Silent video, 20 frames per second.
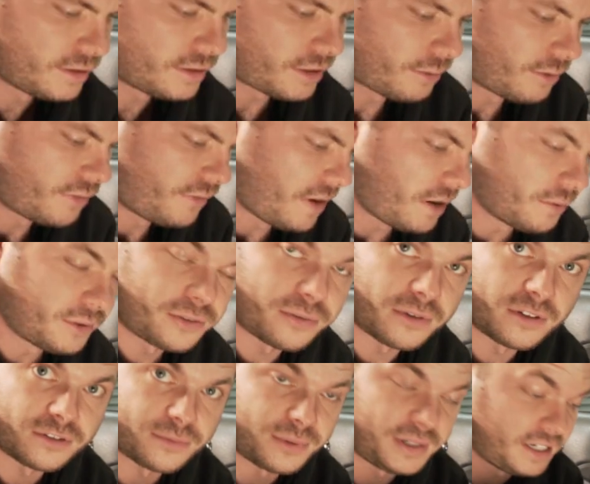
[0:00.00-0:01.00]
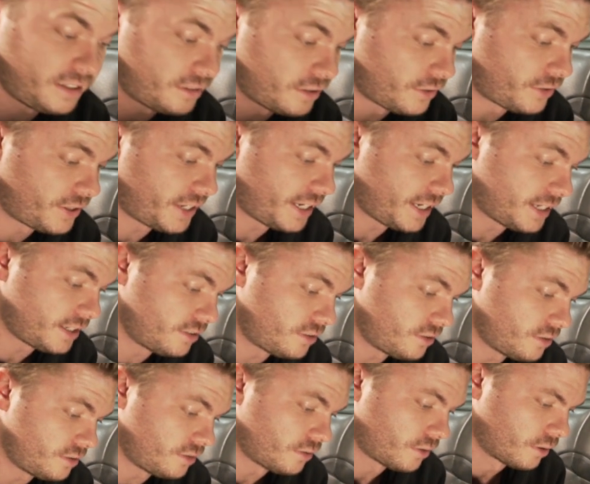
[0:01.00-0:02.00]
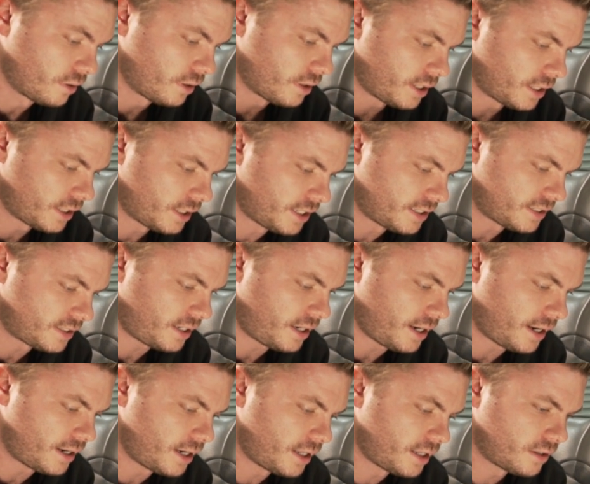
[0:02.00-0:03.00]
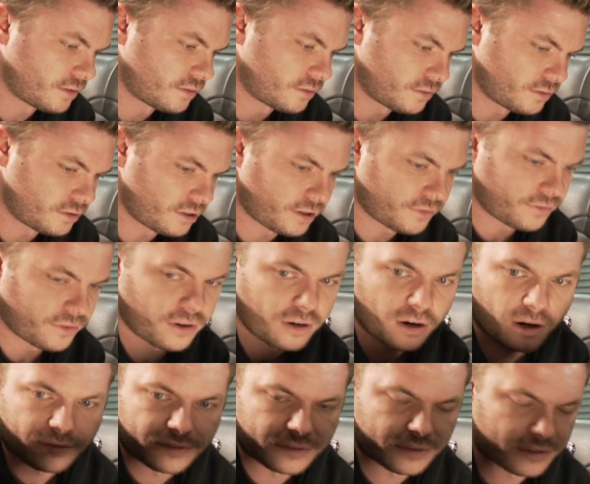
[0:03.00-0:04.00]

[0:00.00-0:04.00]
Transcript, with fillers: So we found which ones we need to tee into, or at least cut and then divert over